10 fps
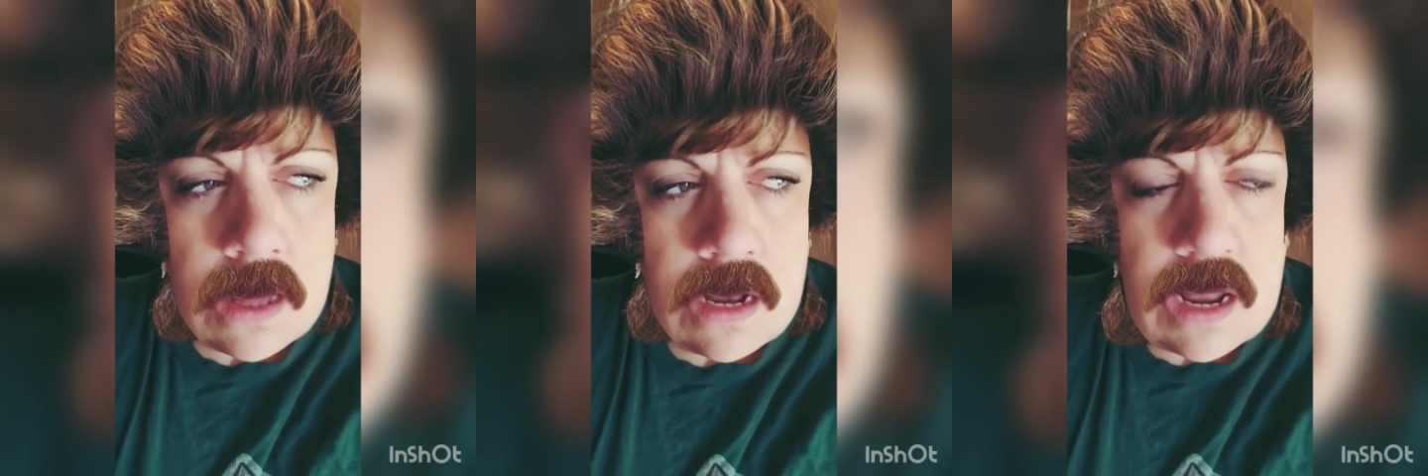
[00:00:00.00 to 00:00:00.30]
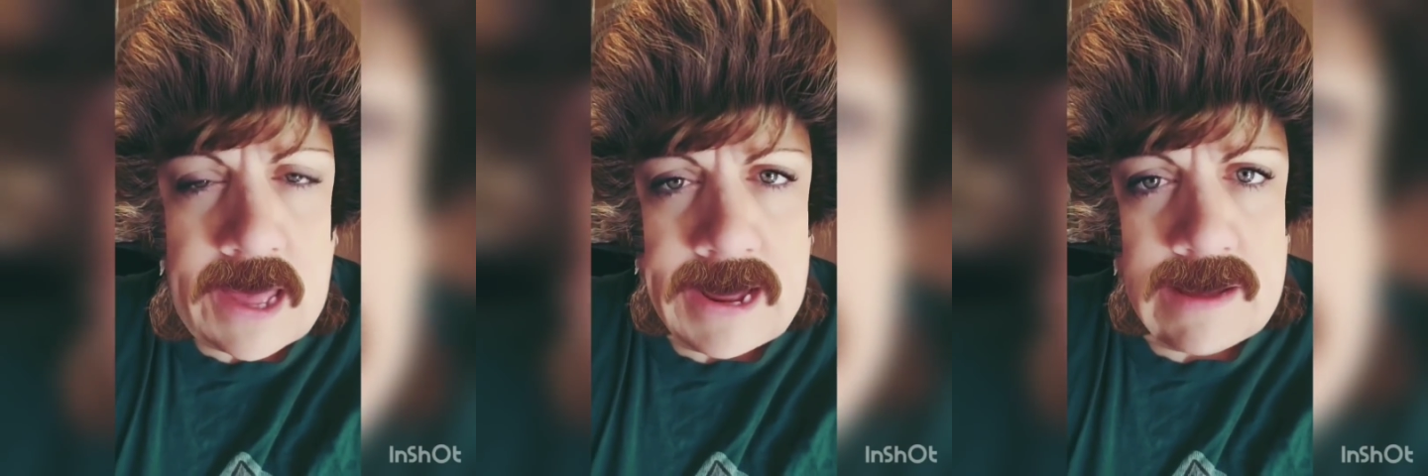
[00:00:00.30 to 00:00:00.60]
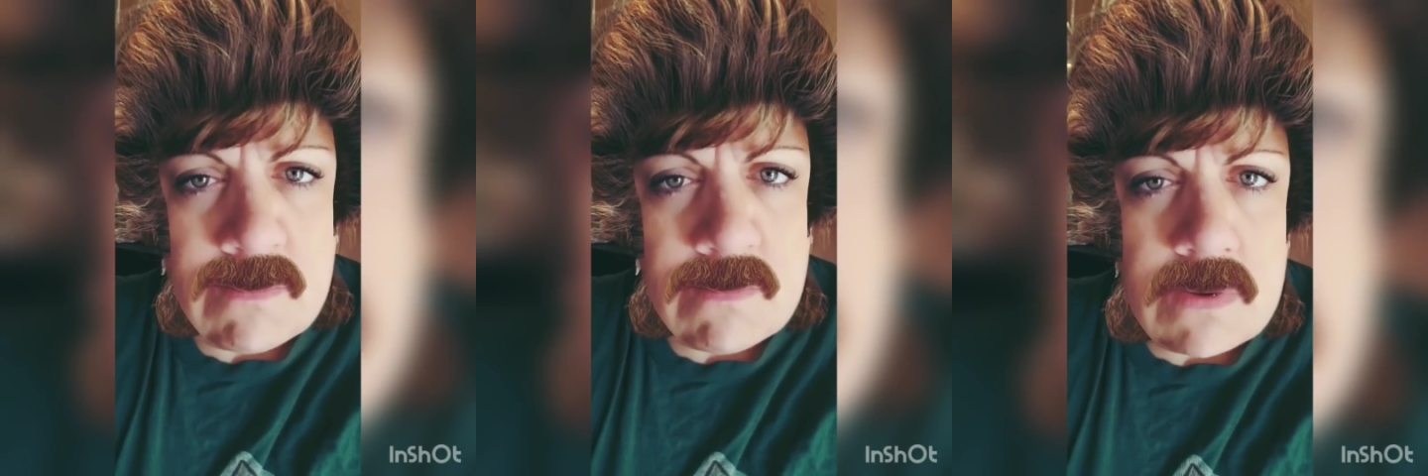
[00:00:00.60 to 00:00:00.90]
And I
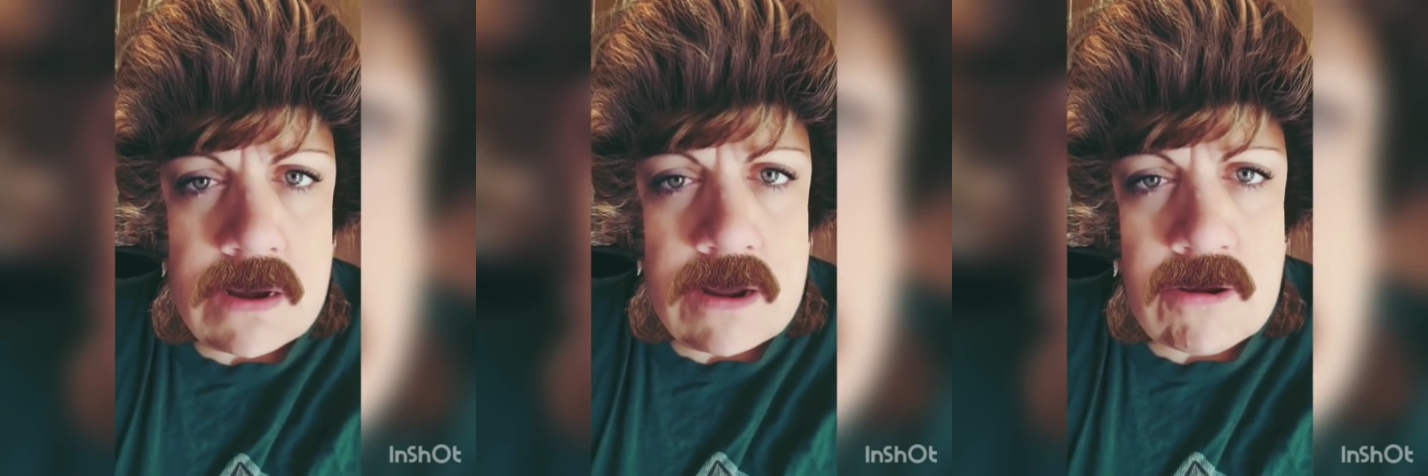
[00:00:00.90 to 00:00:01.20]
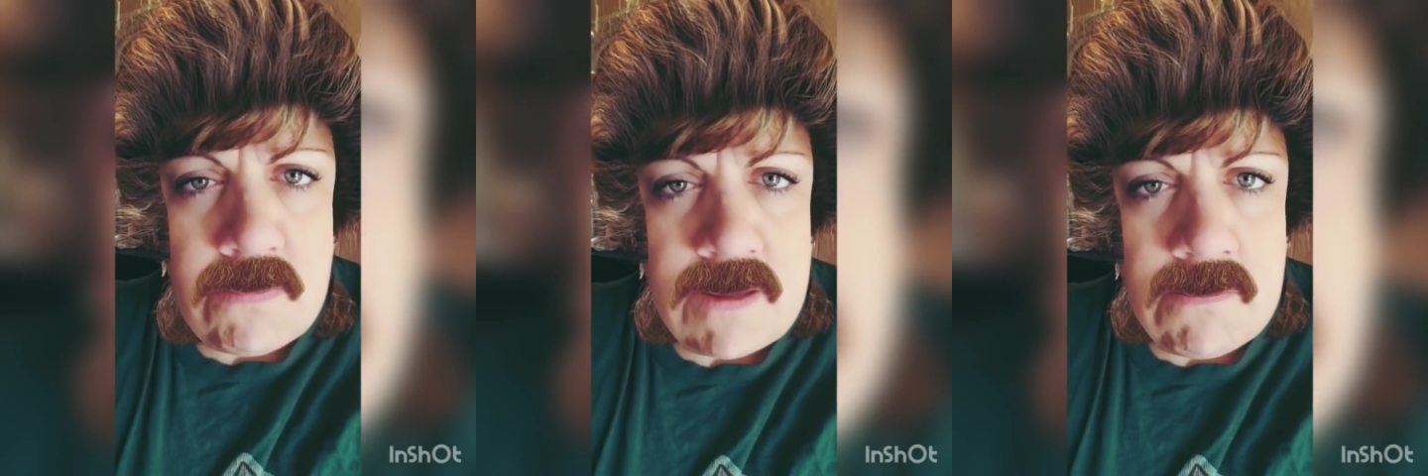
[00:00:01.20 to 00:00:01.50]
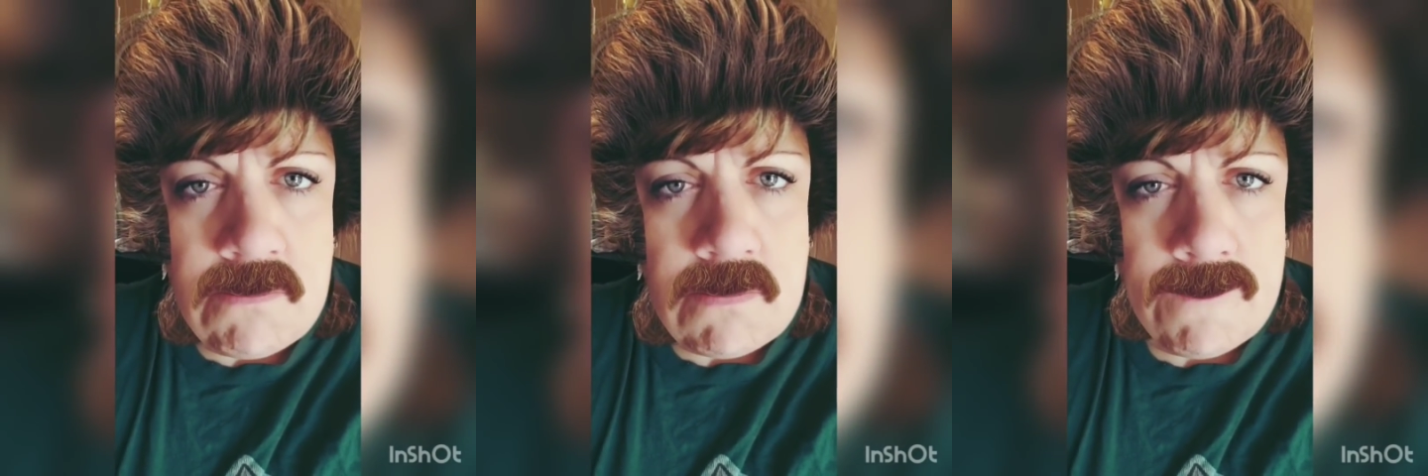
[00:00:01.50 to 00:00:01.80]
ain't never
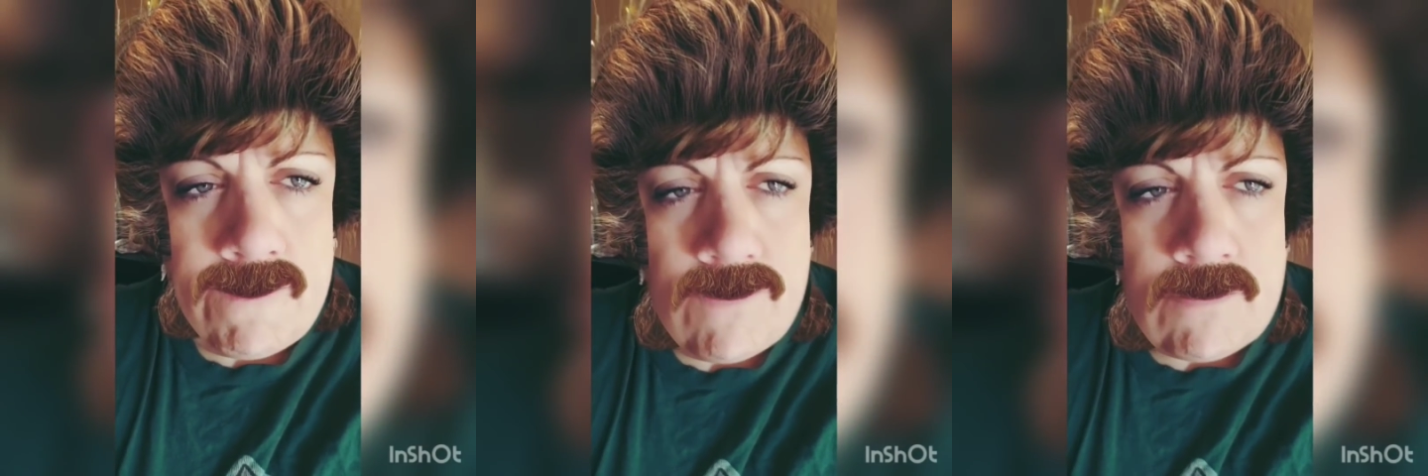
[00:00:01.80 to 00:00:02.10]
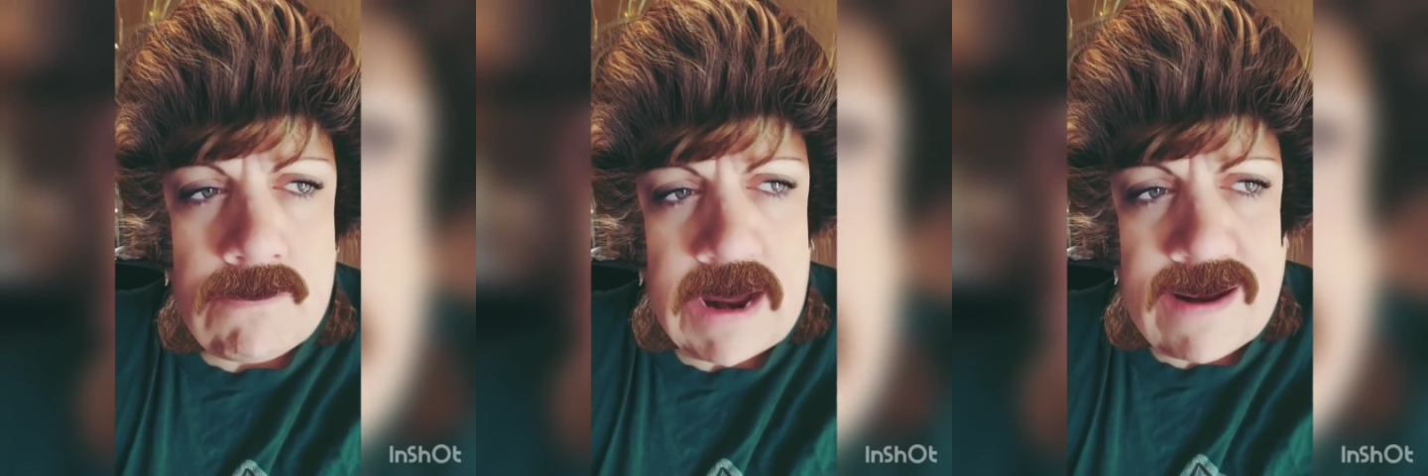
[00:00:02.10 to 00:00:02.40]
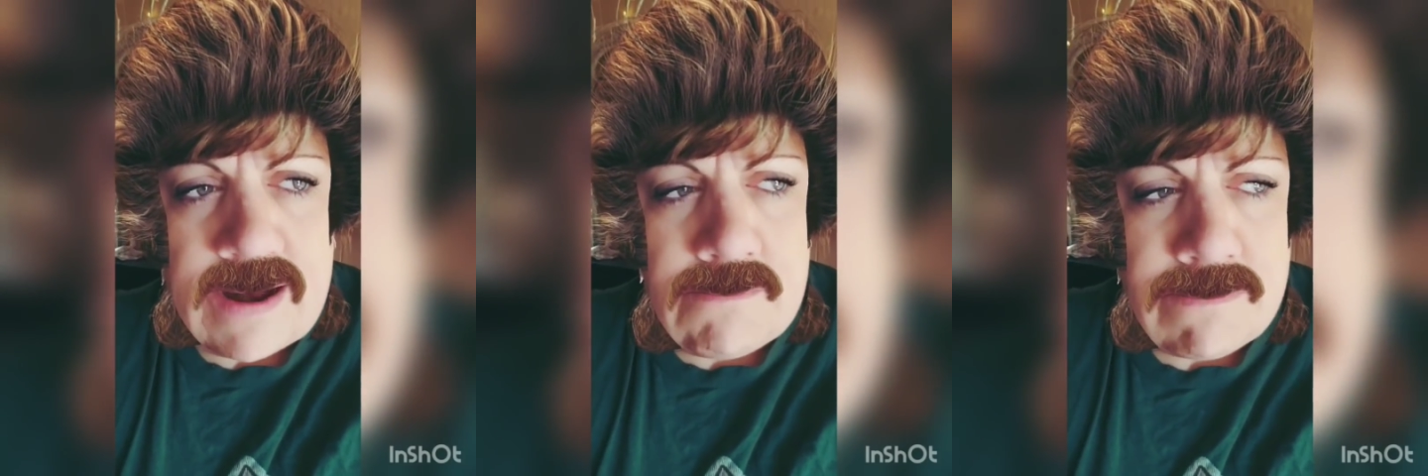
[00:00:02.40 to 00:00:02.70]
been
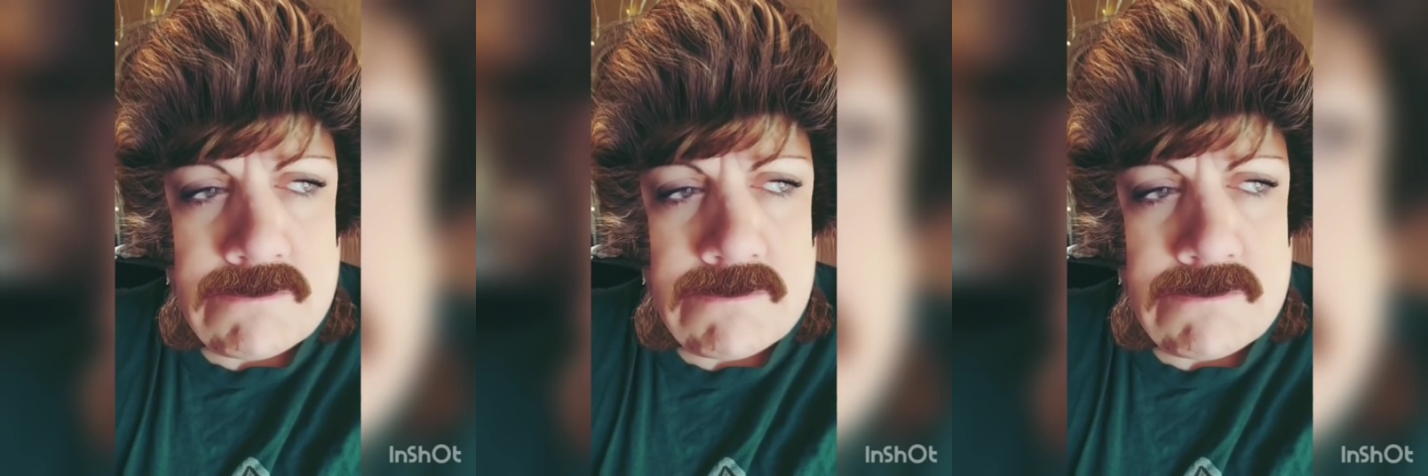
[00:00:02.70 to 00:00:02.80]
married